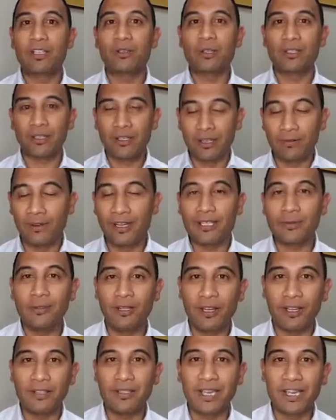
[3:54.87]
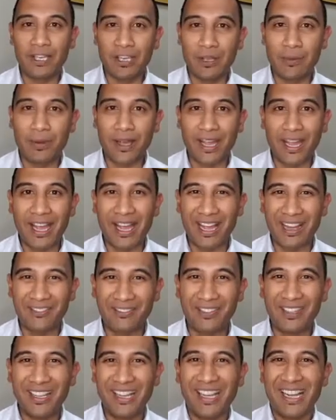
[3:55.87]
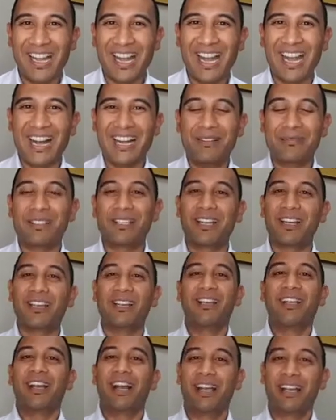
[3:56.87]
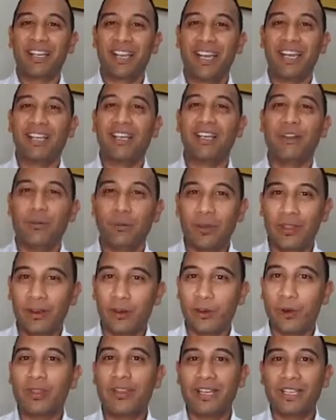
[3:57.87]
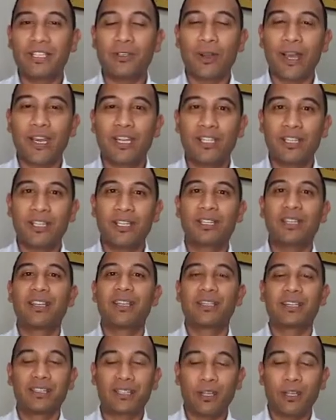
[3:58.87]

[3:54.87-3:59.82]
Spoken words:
investment loans that you may have. So again, with all these strategies, it is so